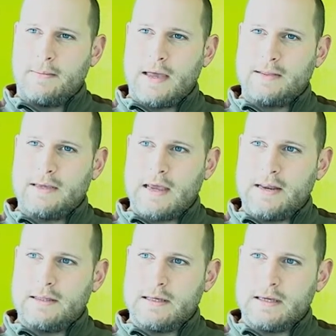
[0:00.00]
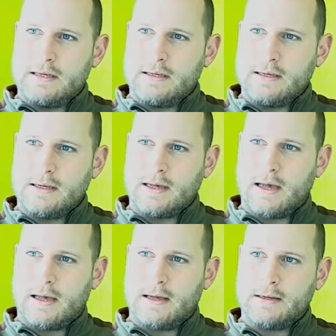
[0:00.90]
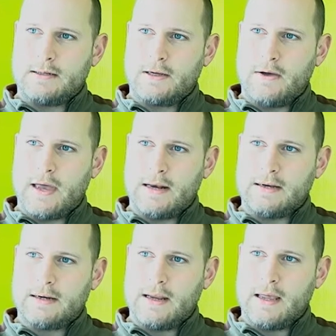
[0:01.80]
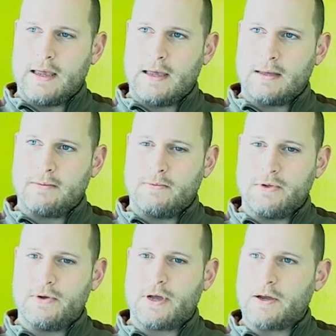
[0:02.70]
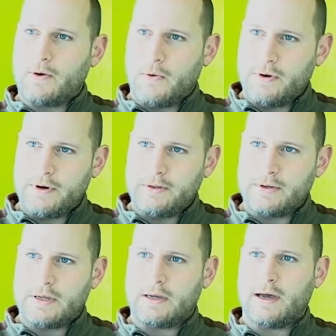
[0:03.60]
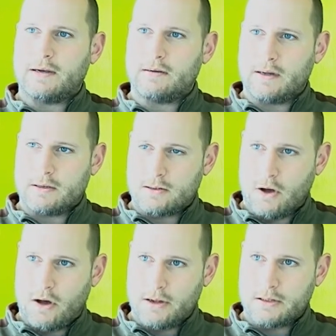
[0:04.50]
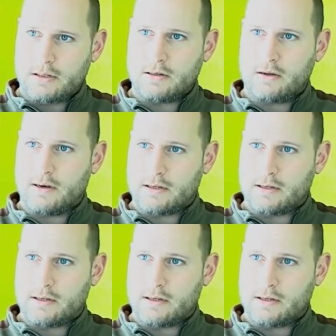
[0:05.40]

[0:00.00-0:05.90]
I think anything to go ahead and when you cut corners, you can cut costs, cut